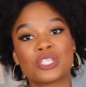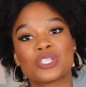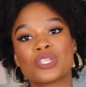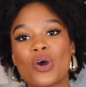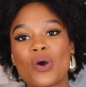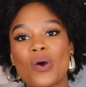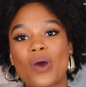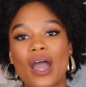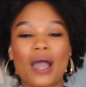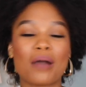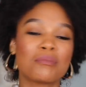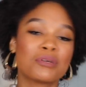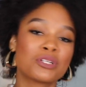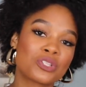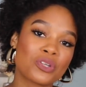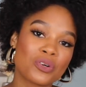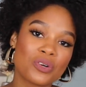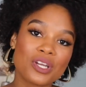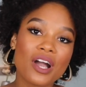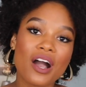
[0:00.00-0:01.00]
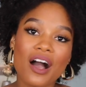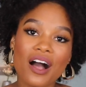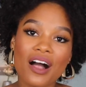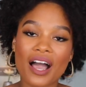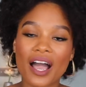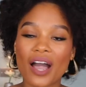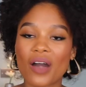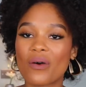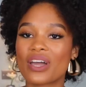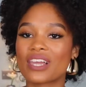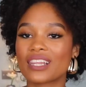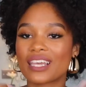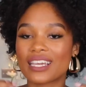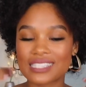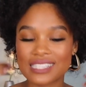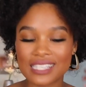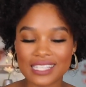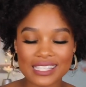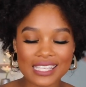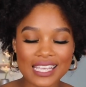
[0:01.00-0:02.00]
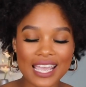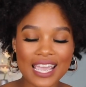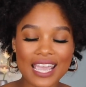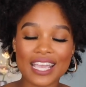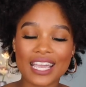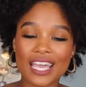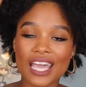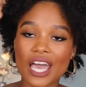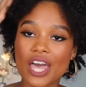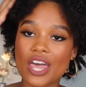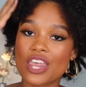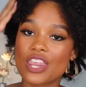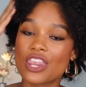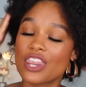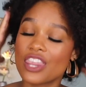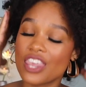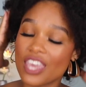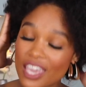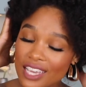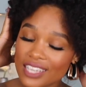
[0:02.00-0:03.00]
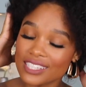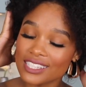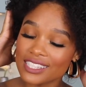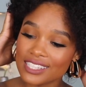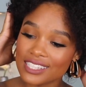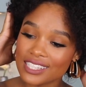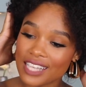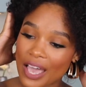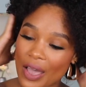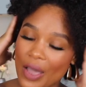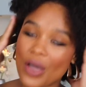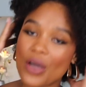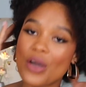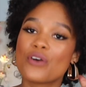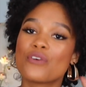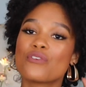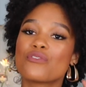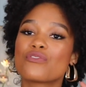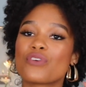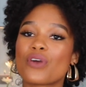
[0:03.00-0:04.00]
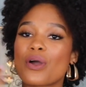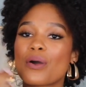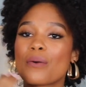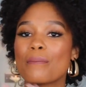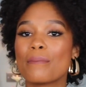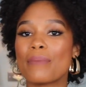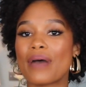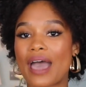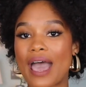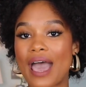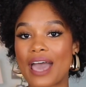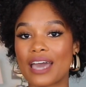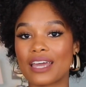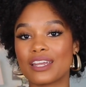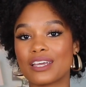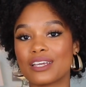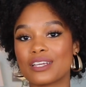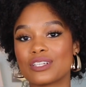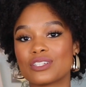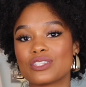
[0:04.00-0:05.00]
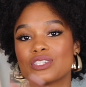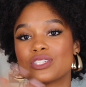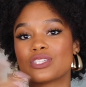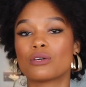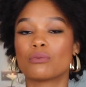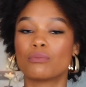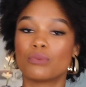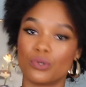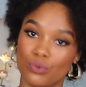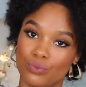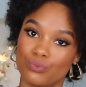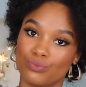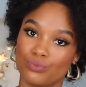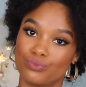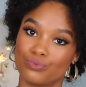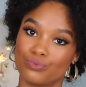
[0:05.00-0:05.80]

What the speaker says: So I'm gonna show y'all how I like to take this from bad to boom.